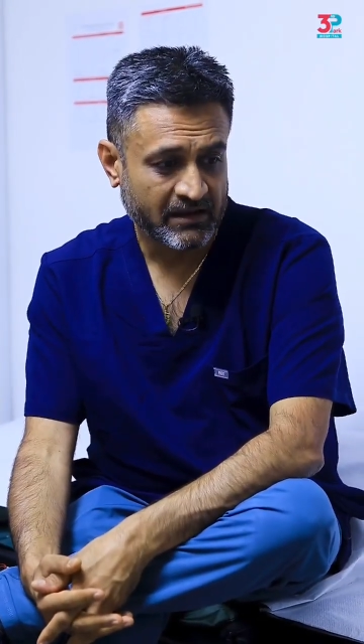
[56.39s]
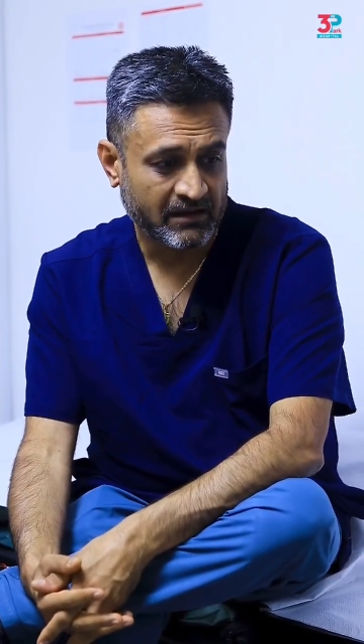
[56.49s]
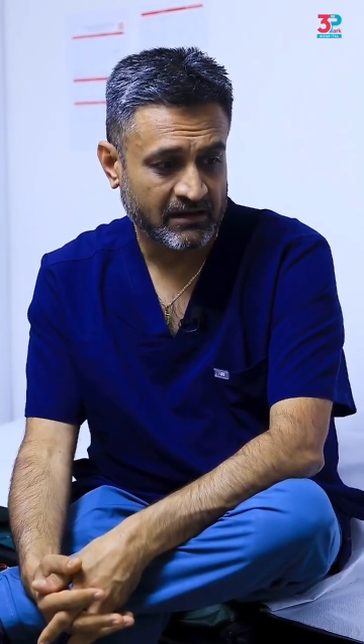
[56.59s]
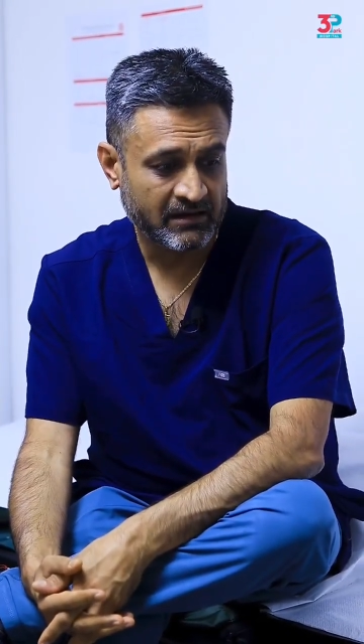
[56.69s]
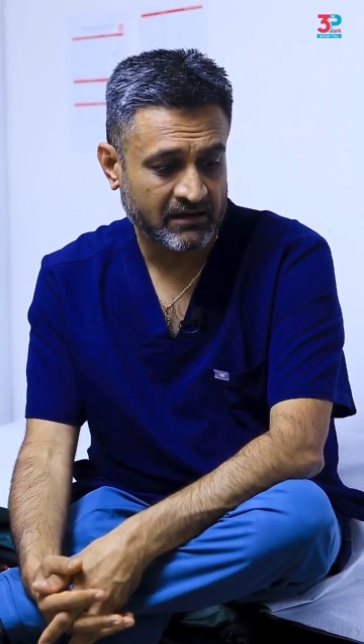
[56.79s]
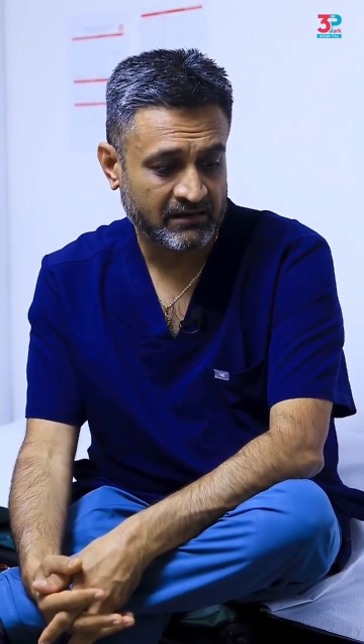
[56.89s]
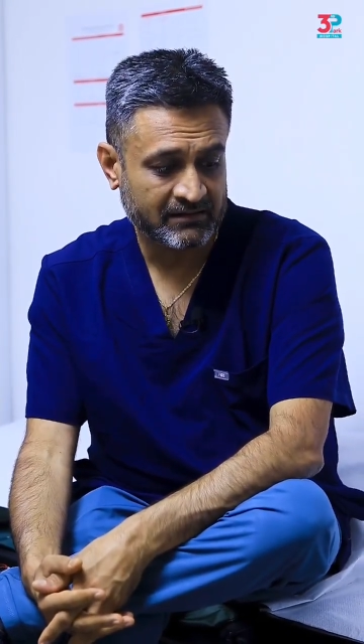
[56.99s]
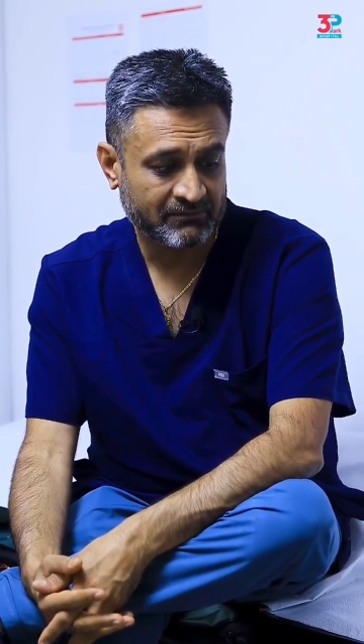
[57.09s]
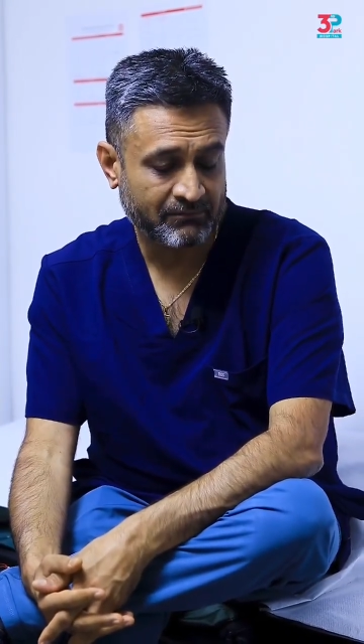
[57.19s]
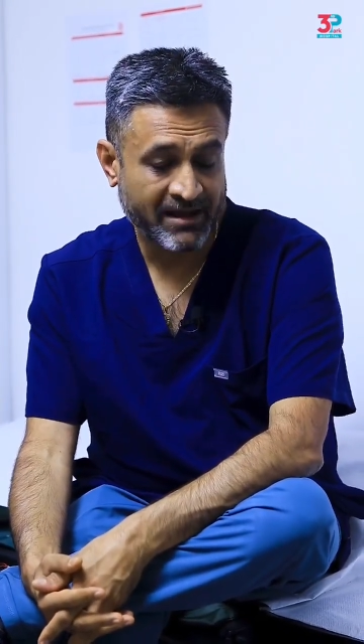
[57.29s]

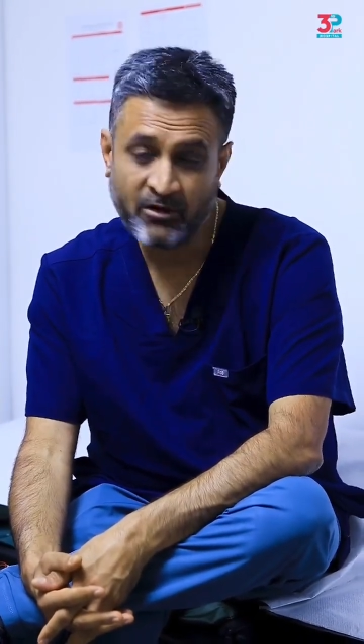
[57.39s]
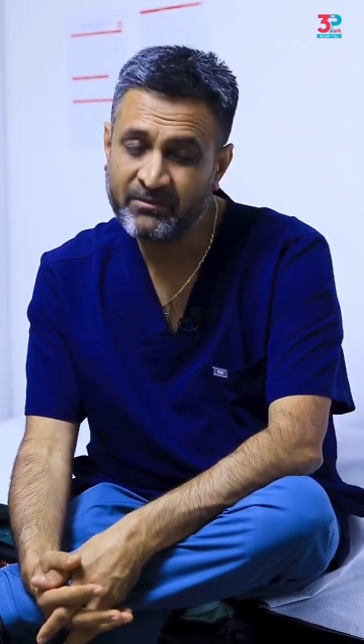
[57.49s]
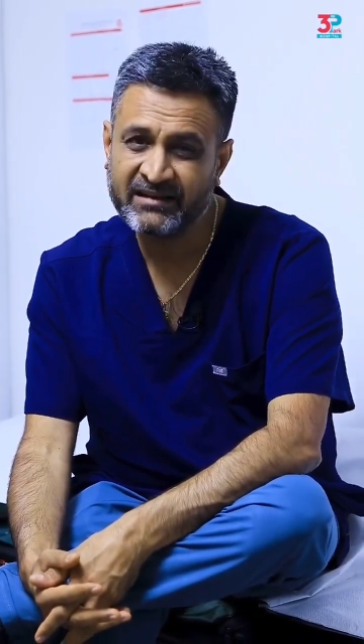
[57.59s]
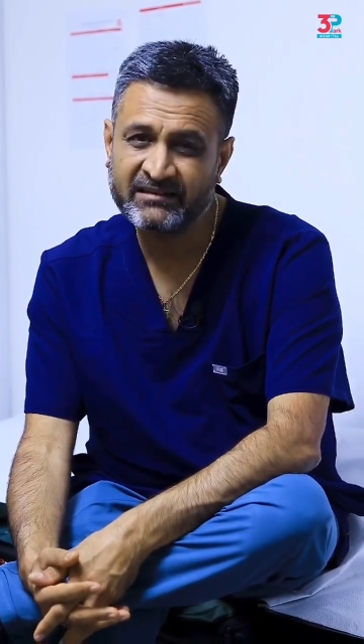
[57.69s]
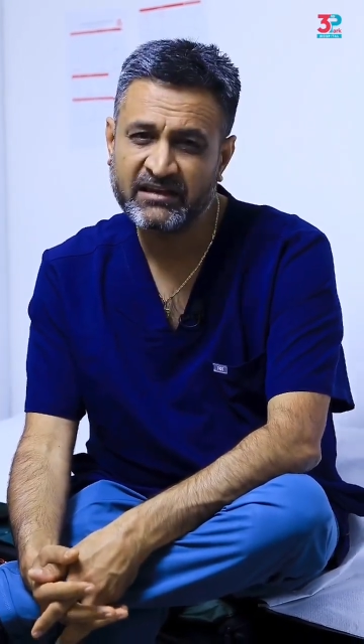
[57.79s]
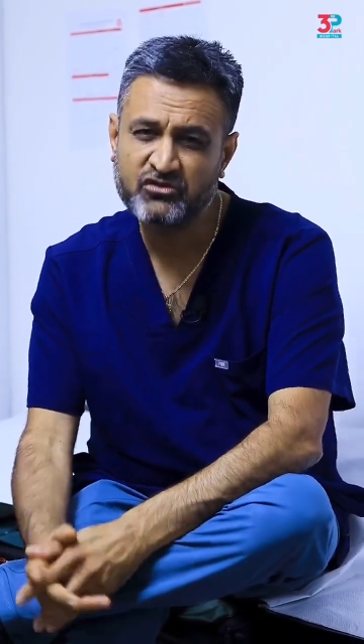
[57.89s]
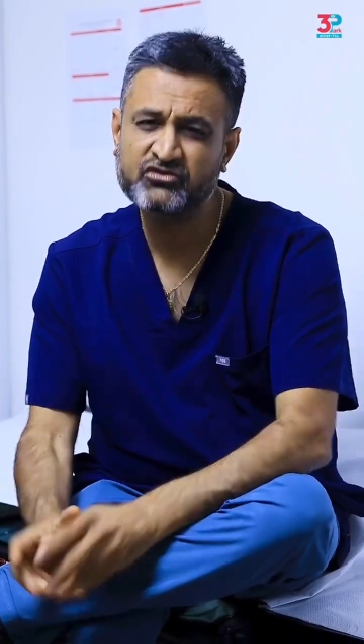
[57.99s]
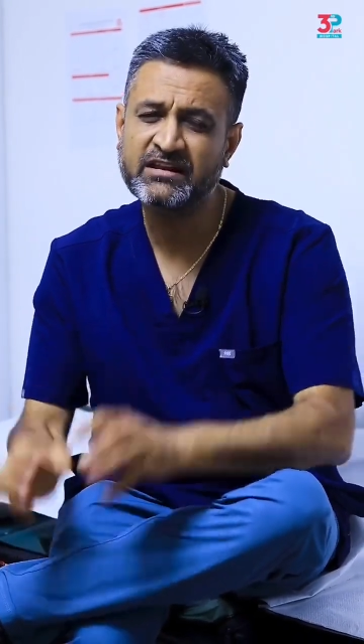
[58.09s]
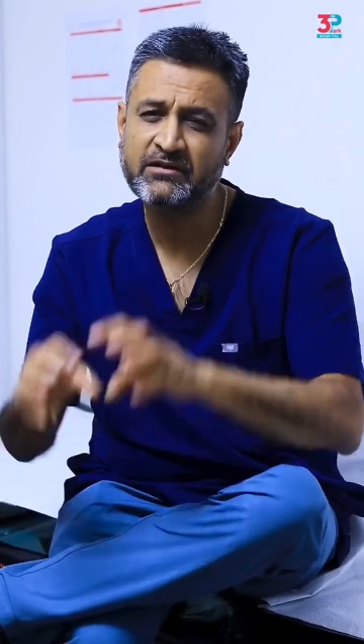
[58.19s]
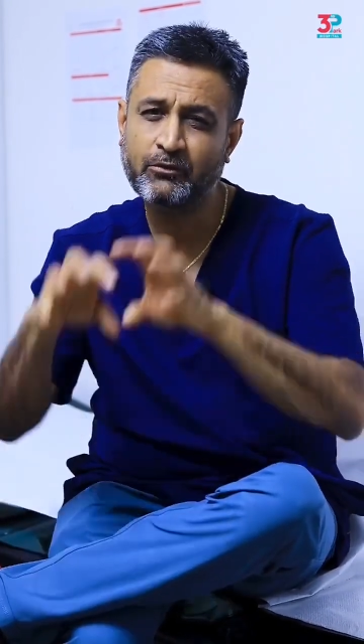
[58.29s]
Myomas are
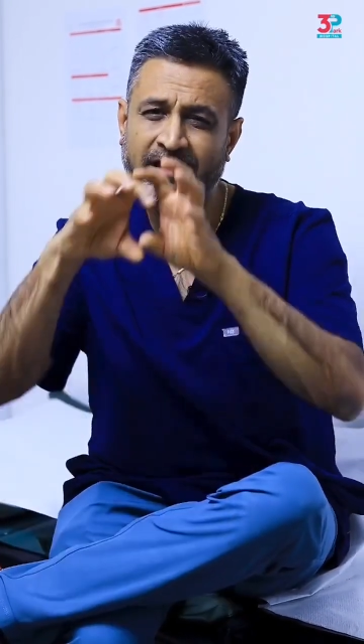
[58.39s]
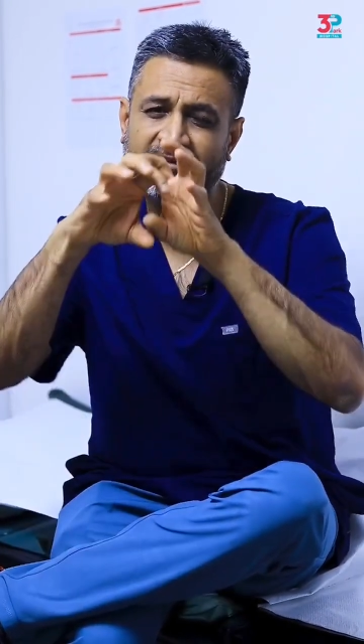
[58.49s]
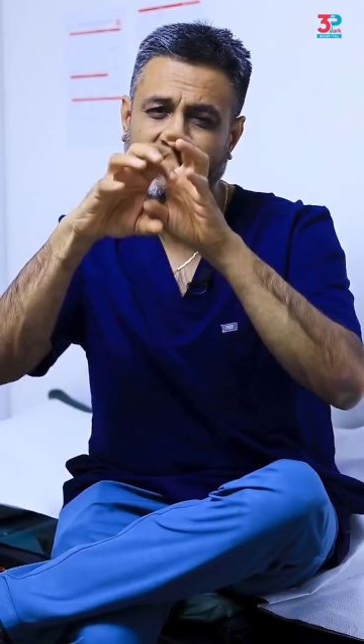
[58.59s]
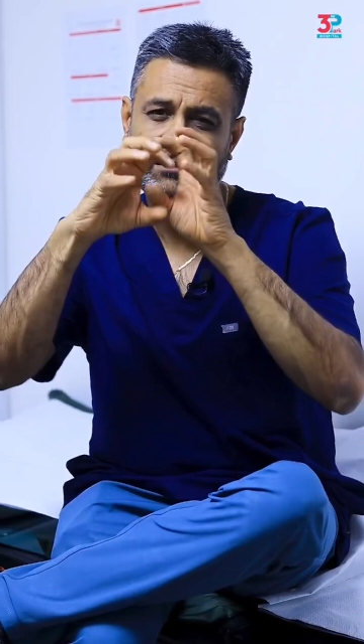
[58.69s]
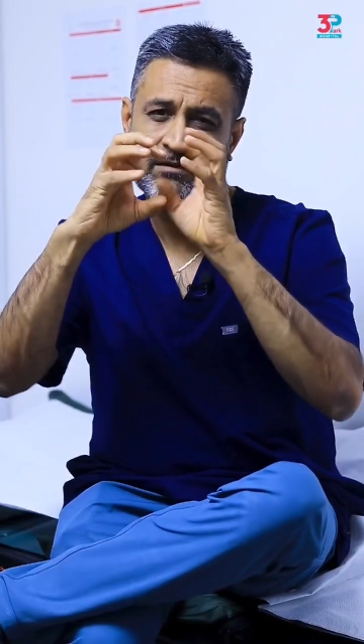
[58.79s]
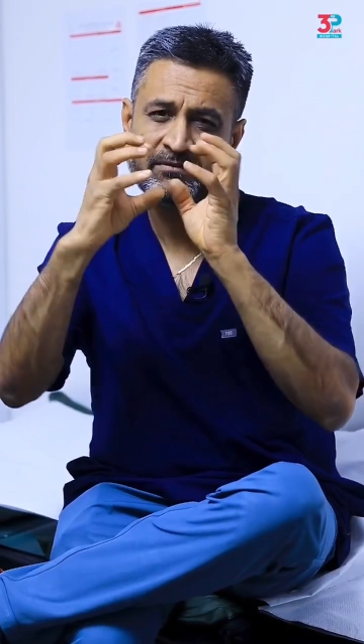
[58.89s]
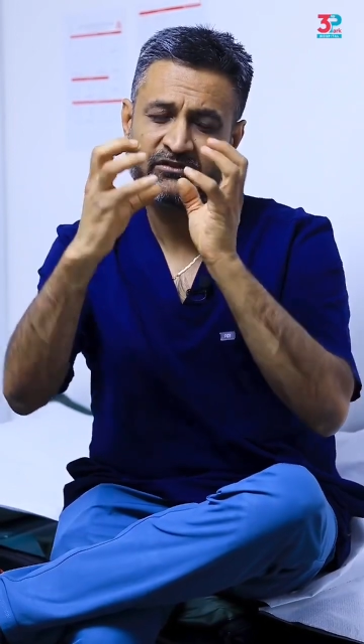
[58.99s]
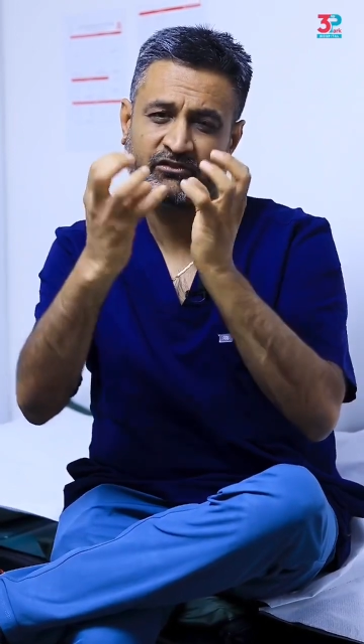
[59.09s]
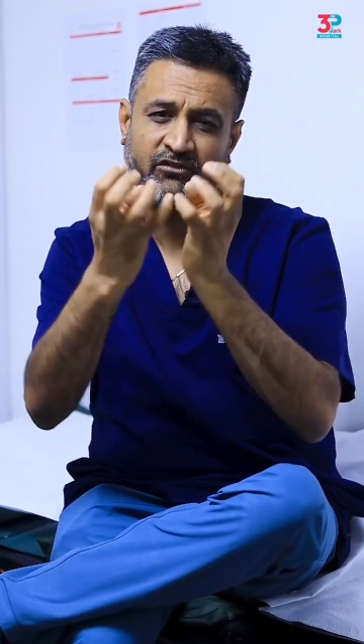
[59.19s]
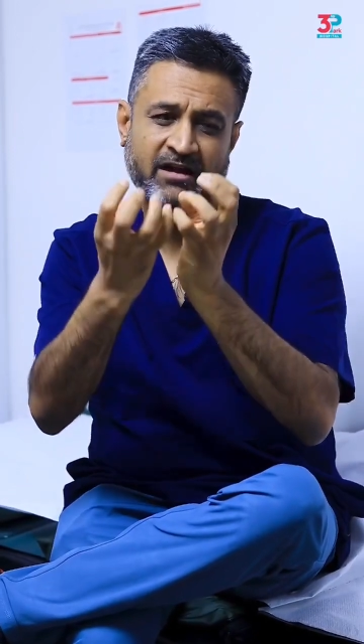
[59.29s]
usually well
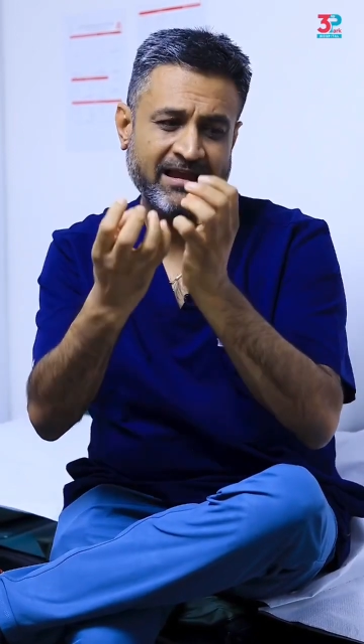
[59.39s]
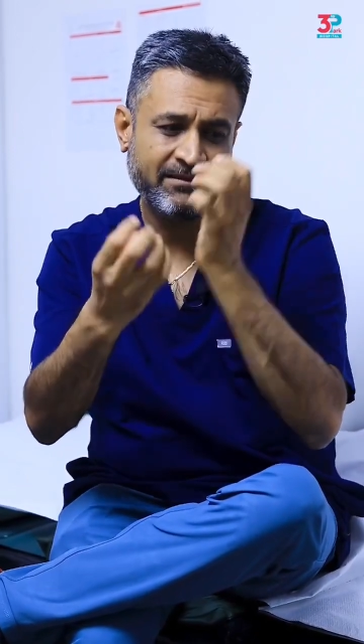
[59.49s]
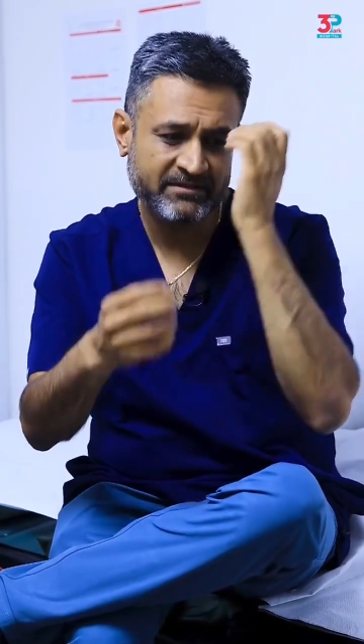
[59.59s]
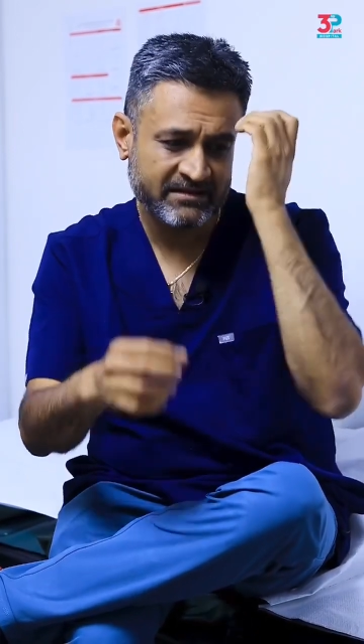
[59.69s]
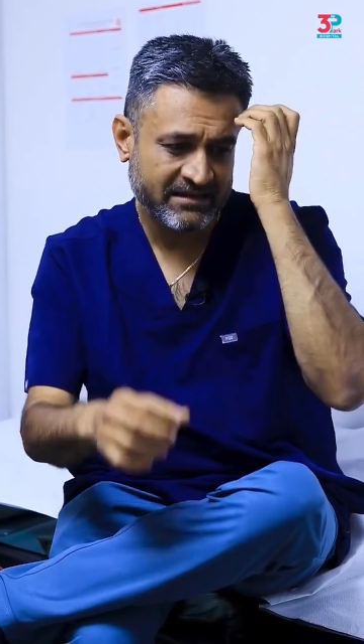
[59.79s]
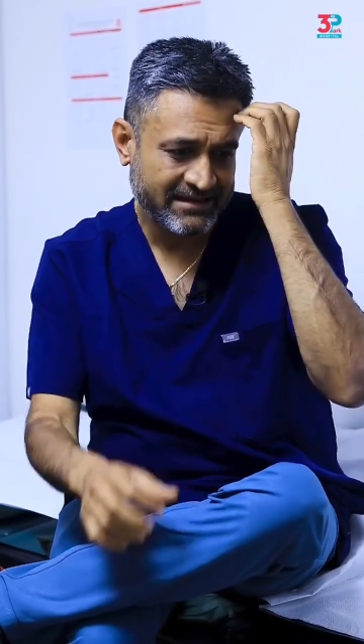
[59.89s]
circumscribed